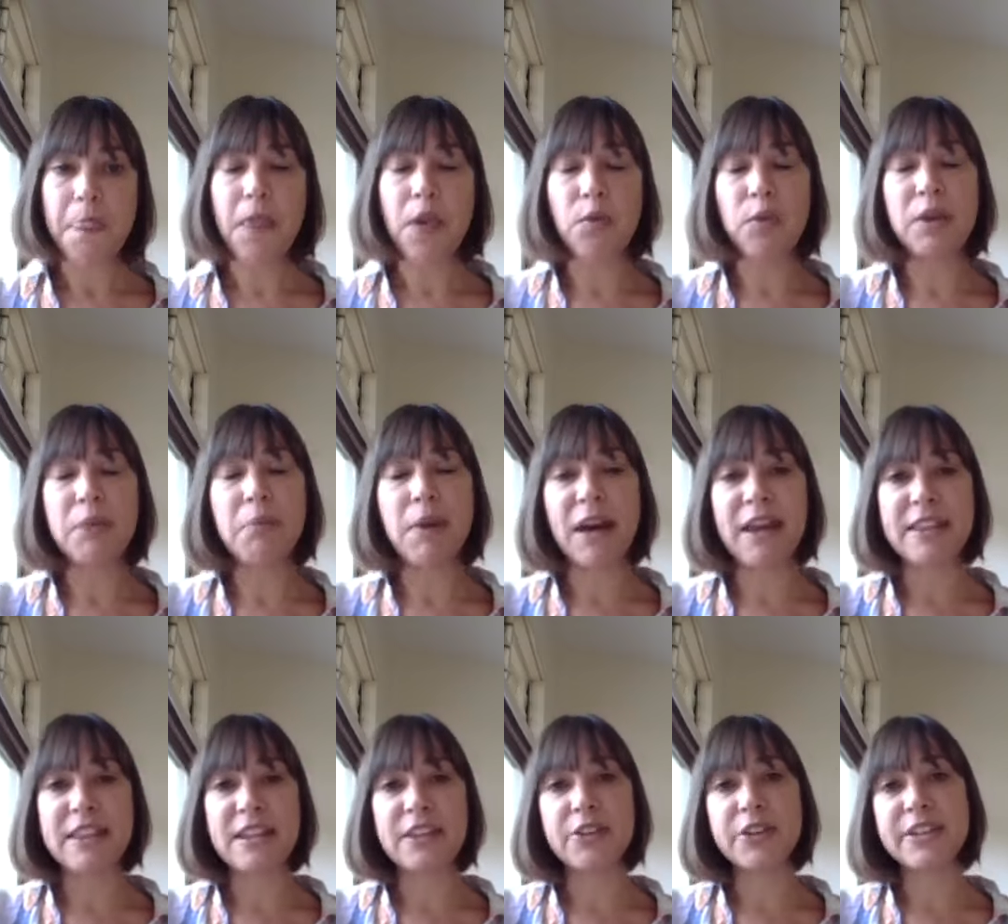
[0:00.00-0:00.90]
We
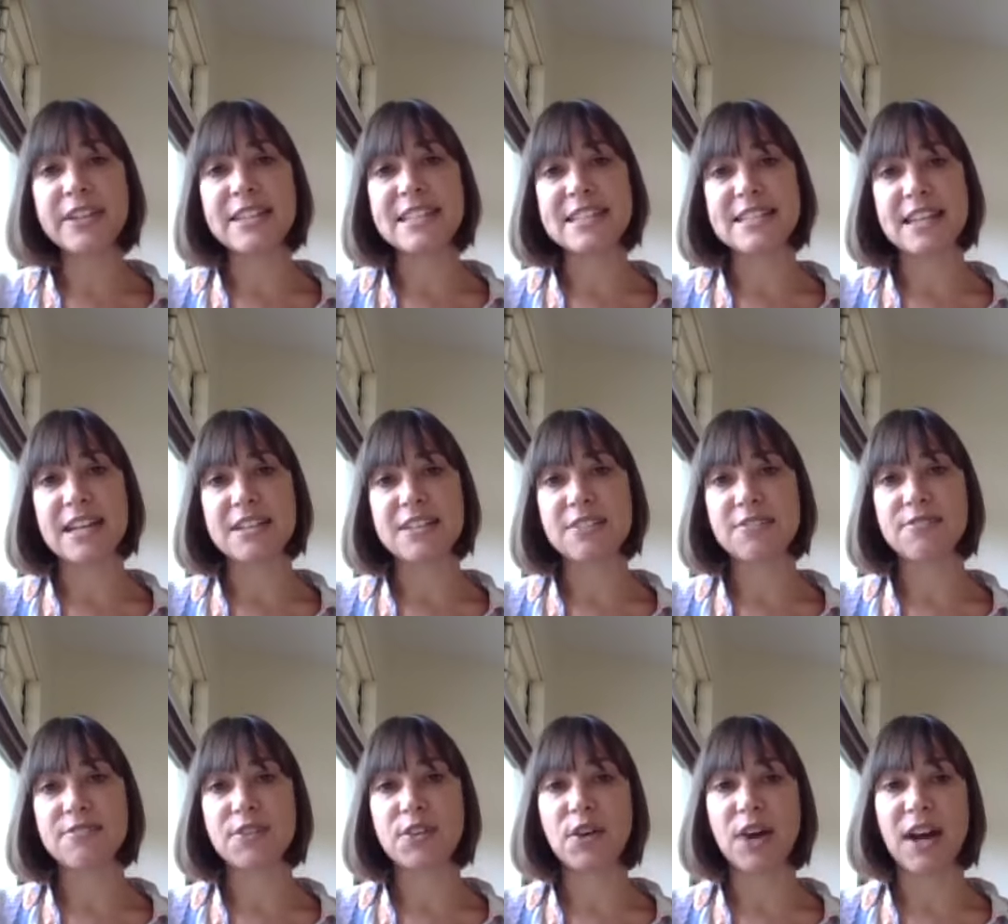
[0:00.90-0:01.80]
might then only start to
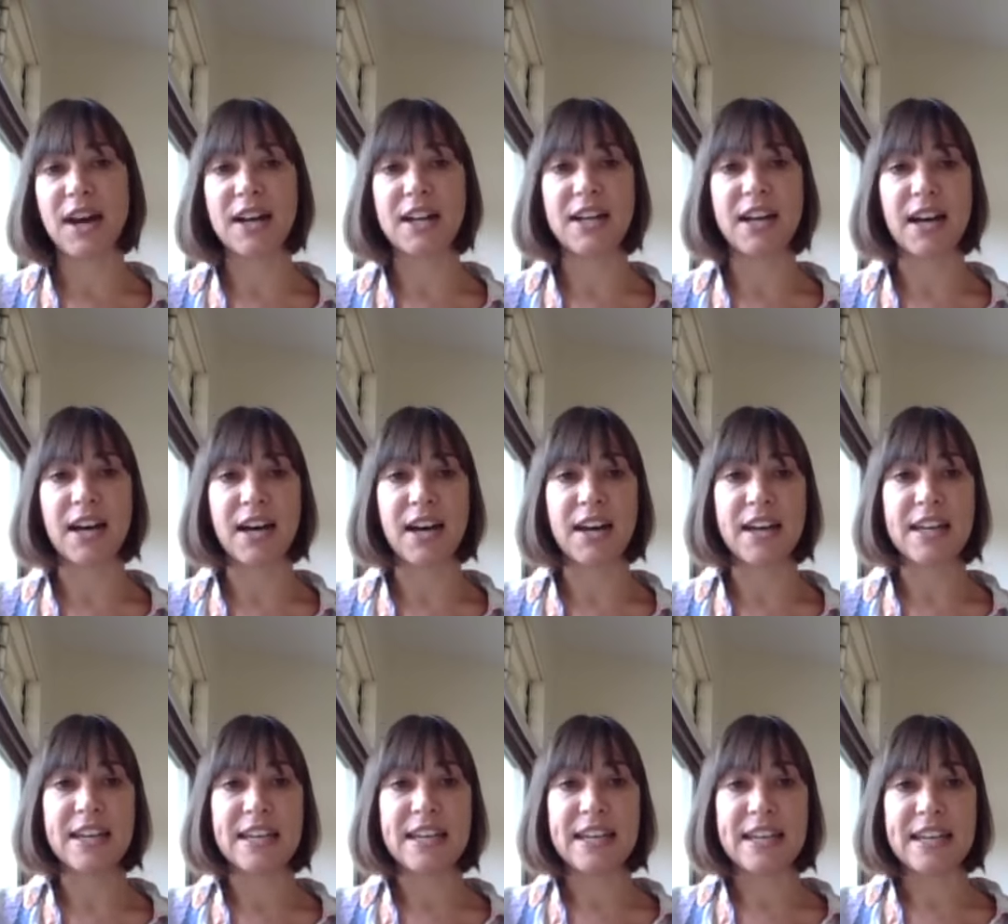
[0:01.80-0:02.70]
feel hunger
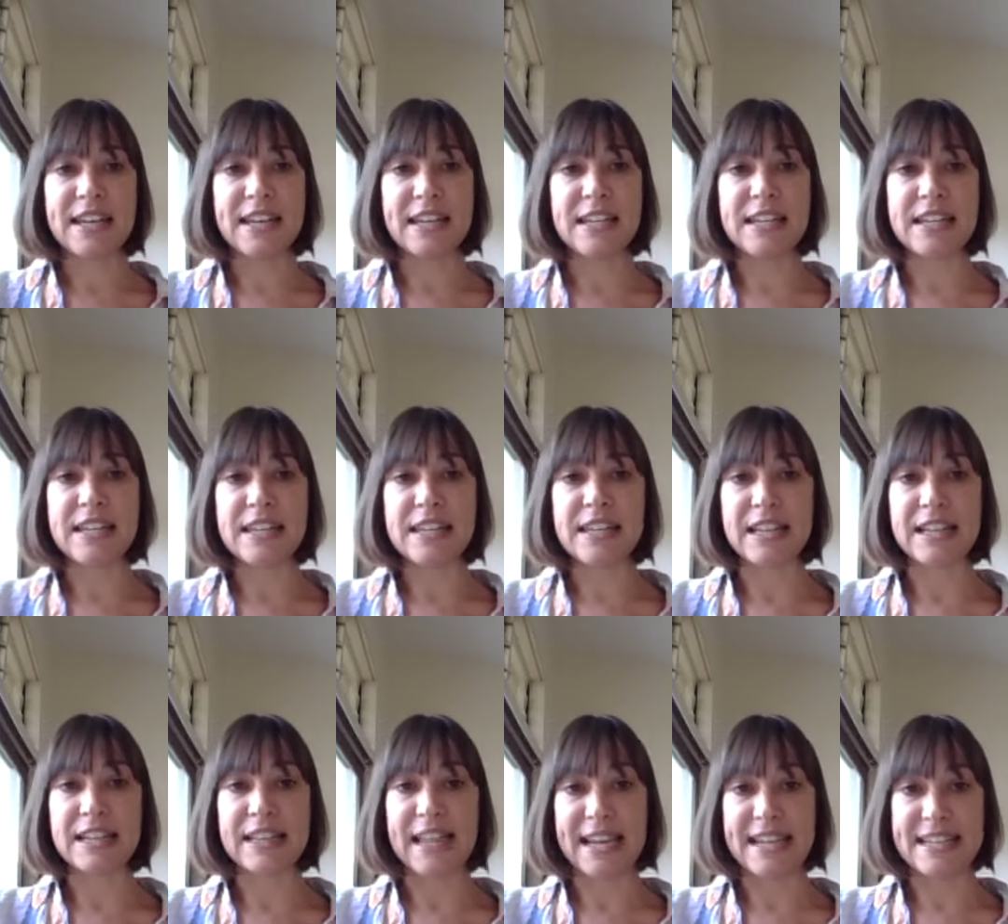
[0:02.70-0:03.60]
in the
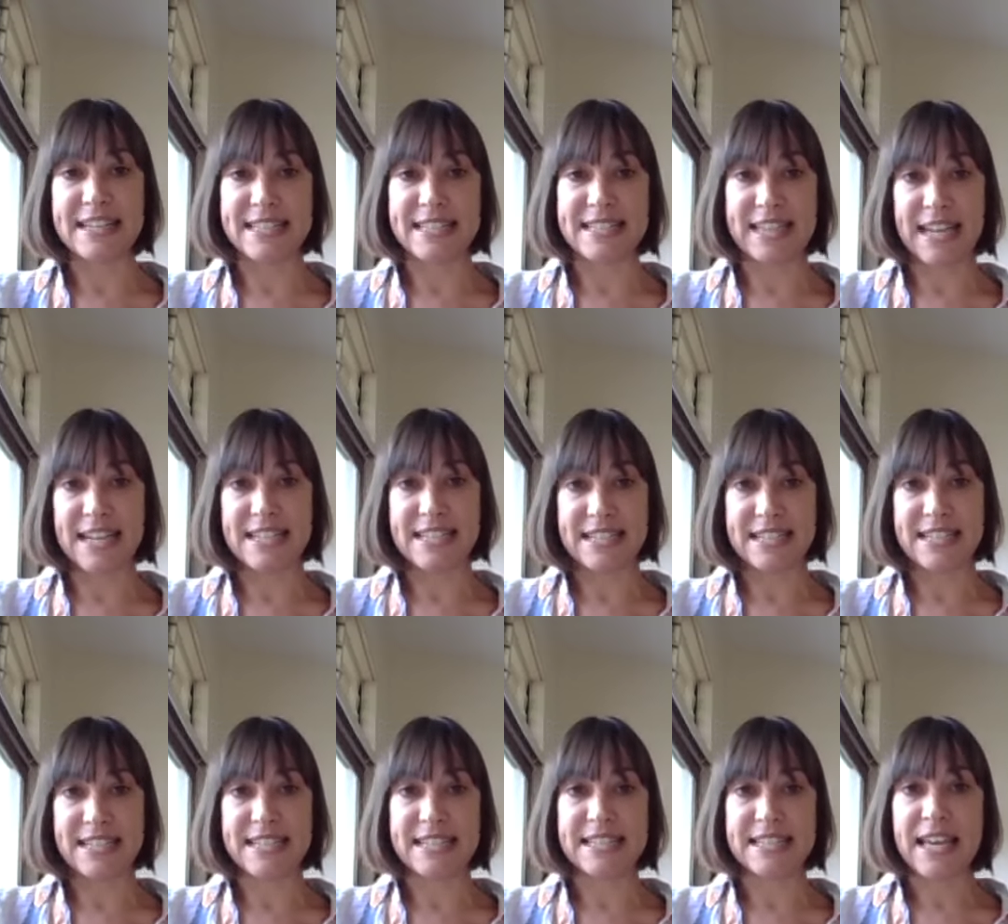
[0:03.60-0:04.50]
later
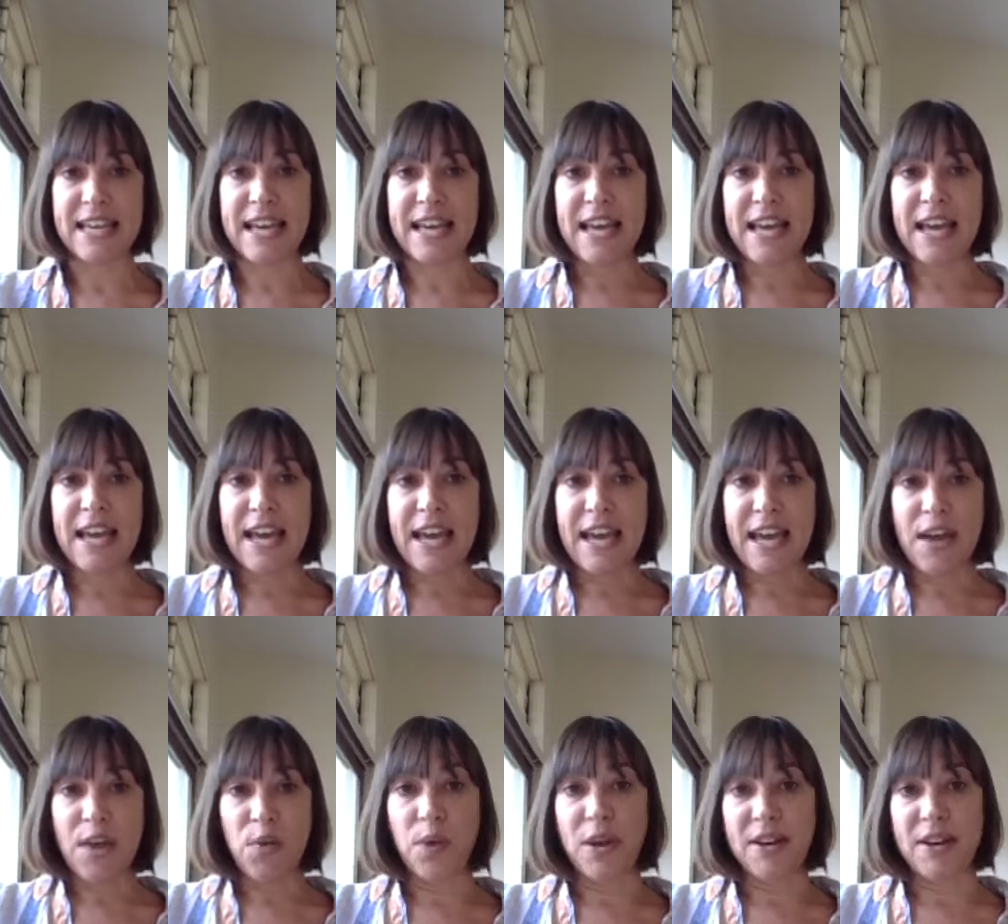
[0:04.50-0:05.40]
stages,
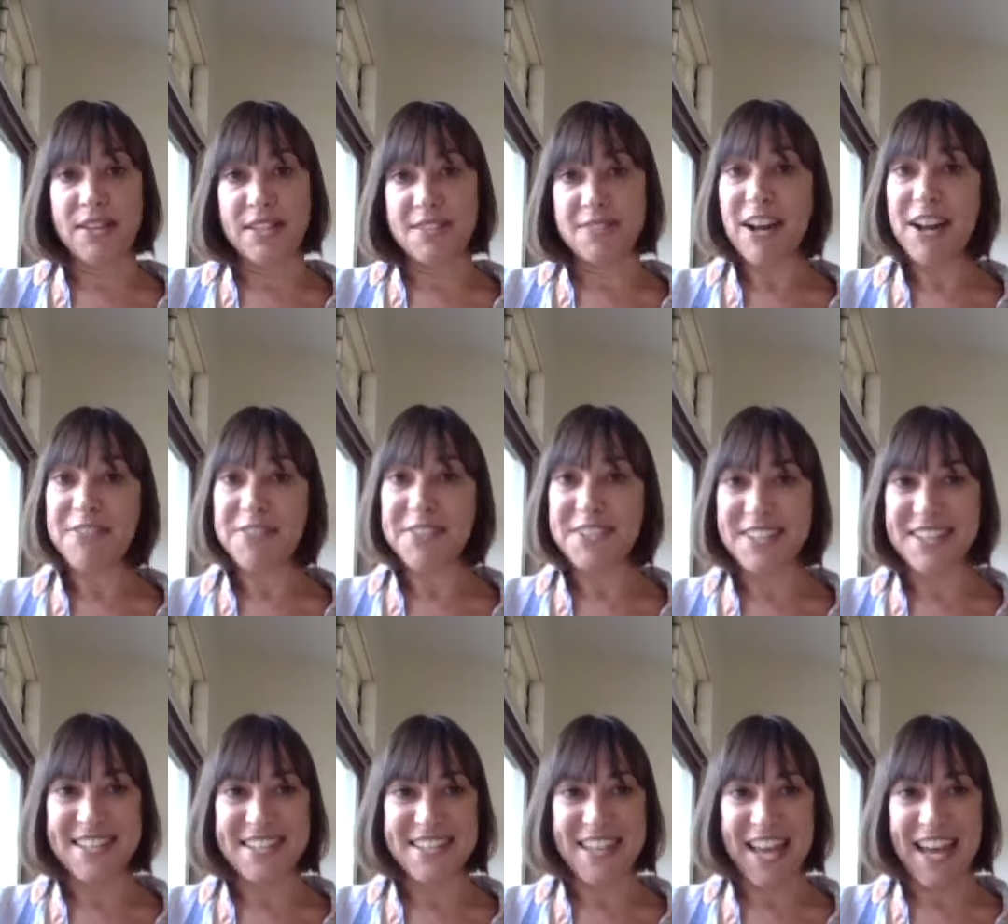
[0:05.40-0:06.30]
where it's
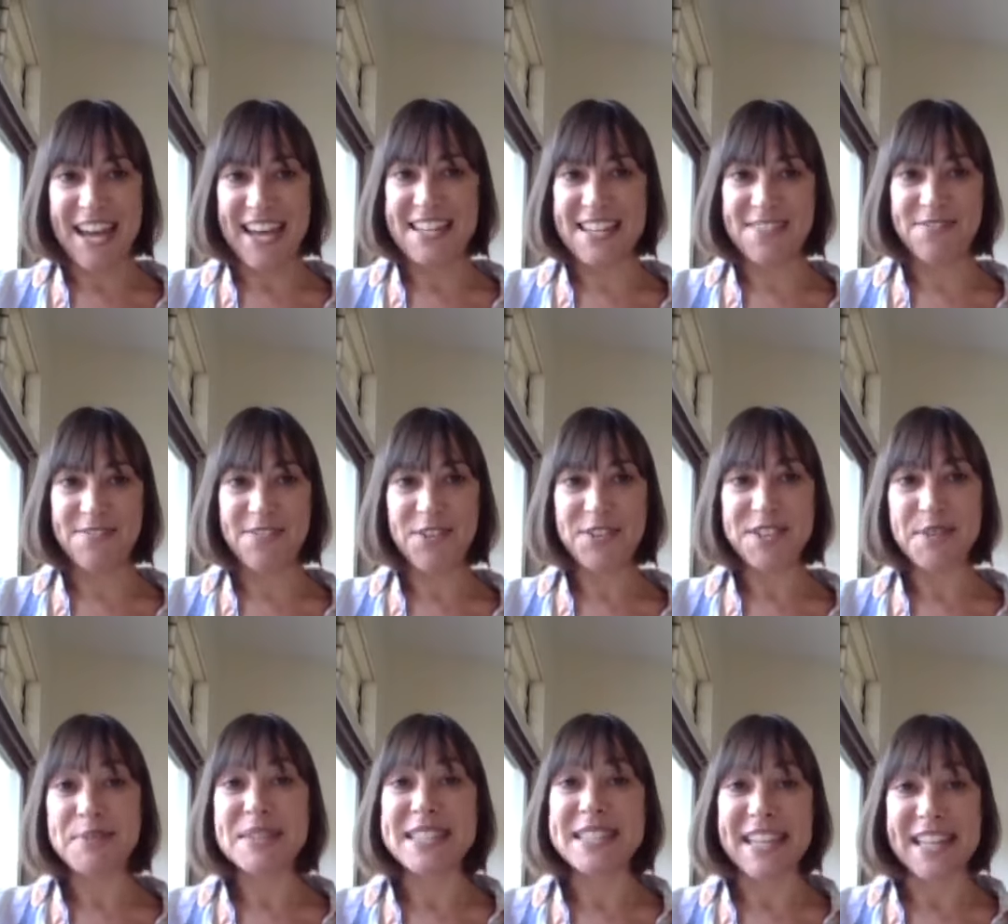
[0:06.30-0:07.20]
ravenous and it feels
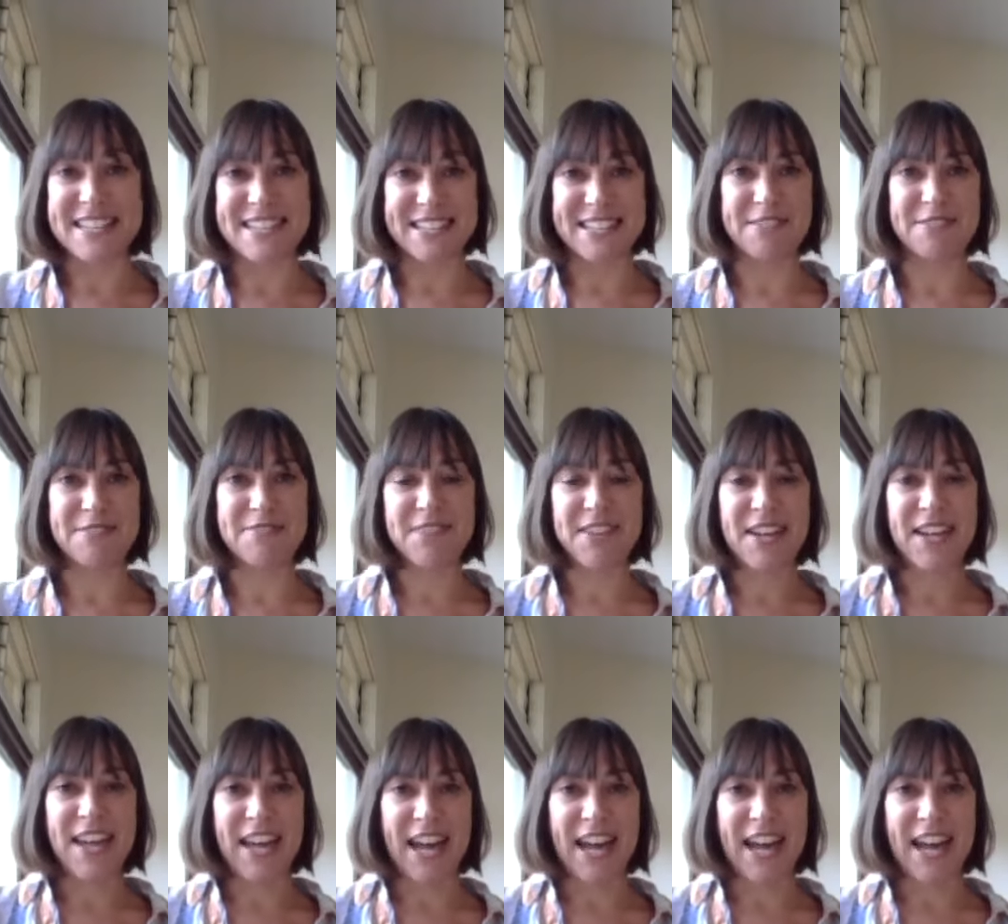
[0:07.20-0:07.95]
obsessive.